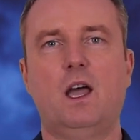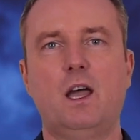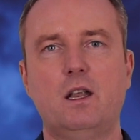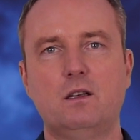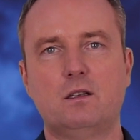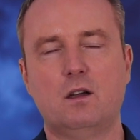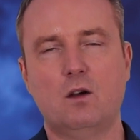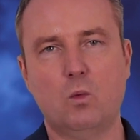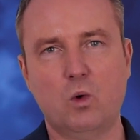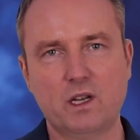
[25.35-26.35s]
and
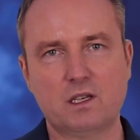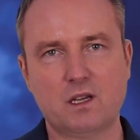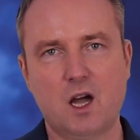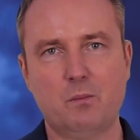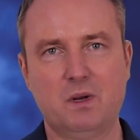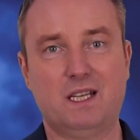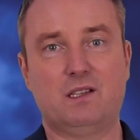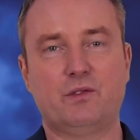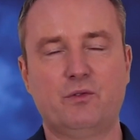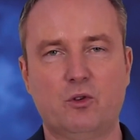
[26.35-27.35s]
one example
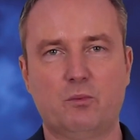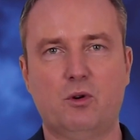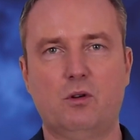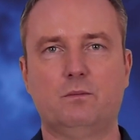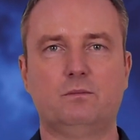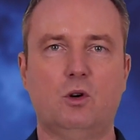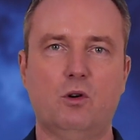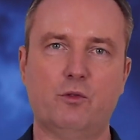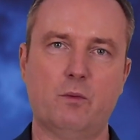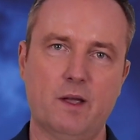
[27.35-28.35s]
is football, or
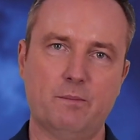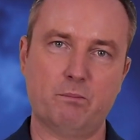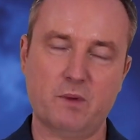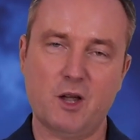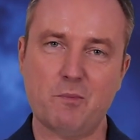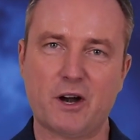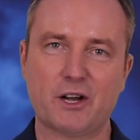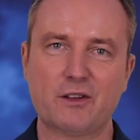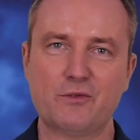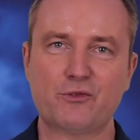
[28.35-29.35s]
for my
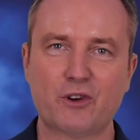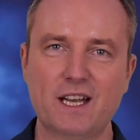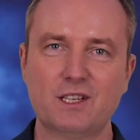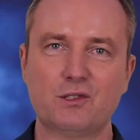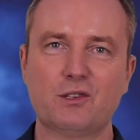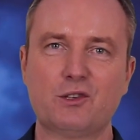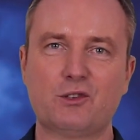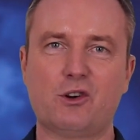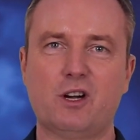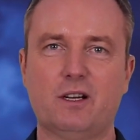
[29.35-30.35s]
American friends,
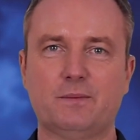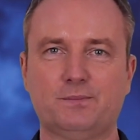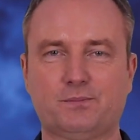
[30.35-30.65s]
soccer.